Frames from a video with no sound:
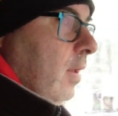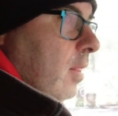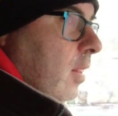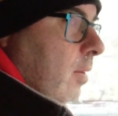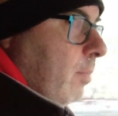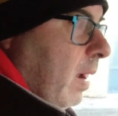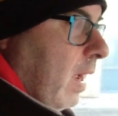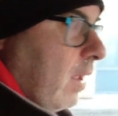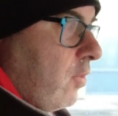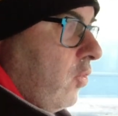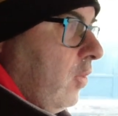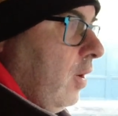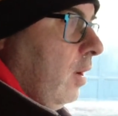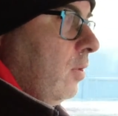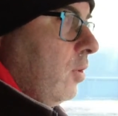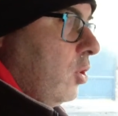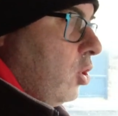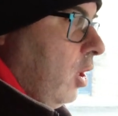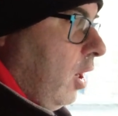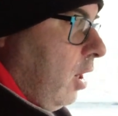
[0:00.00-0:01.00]
the battery
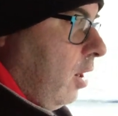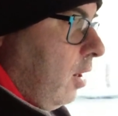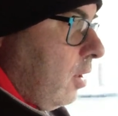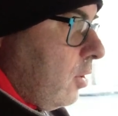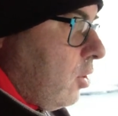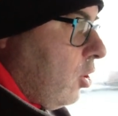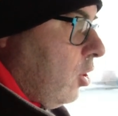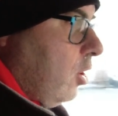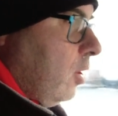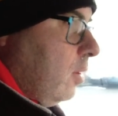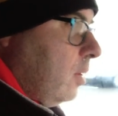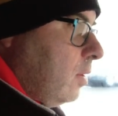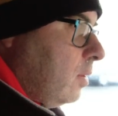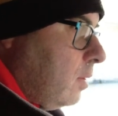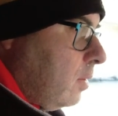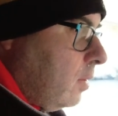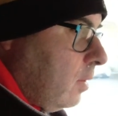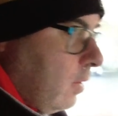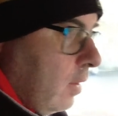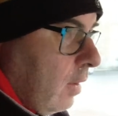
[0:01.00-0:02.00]
on charge.
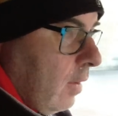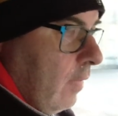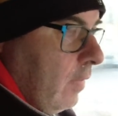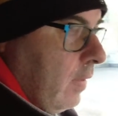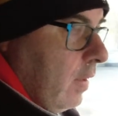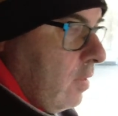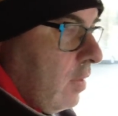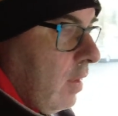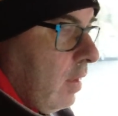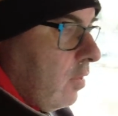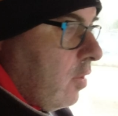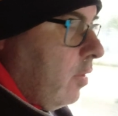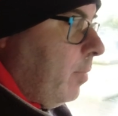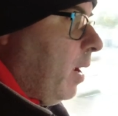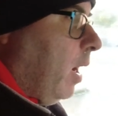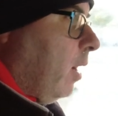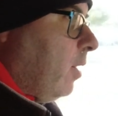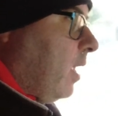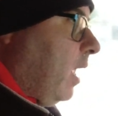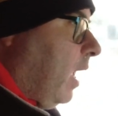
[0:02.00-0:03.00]
It seems to
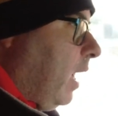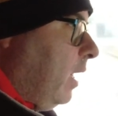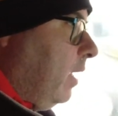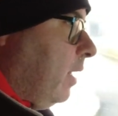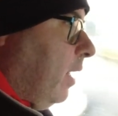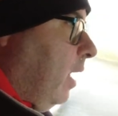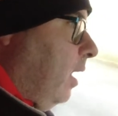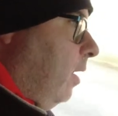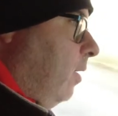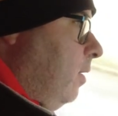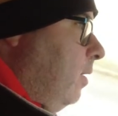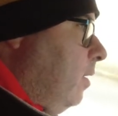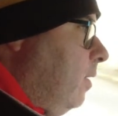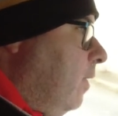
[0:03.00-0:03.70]
be okay now.